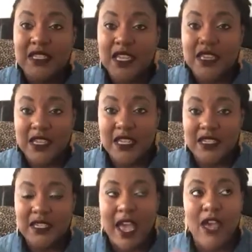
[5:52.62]
to
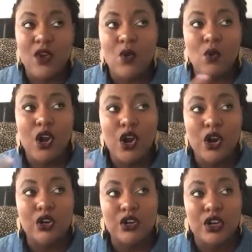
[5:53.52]
this. I don't want
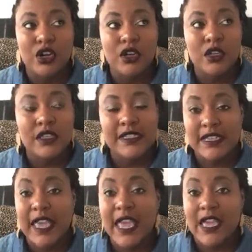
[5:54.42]
her
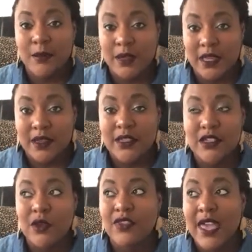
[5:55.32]
to hate me.
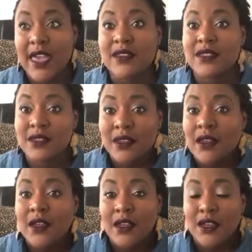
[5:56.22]
So that's,
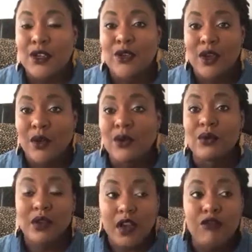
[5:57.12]
you know,
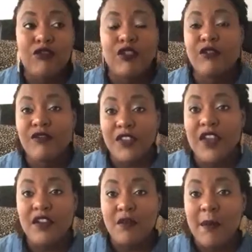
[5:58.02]
a real
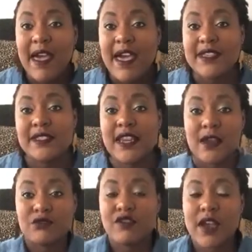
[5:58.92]
fear of mine that
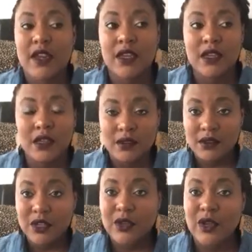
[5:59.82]
I'm trying to,
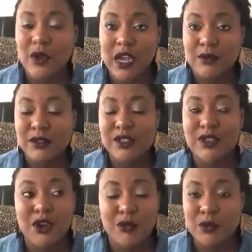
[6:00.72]
you know, come to
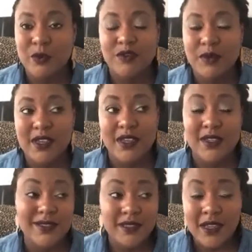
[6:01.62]
terms with,
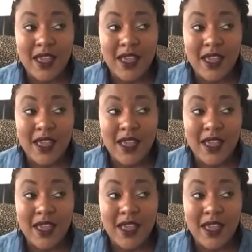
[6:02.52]
because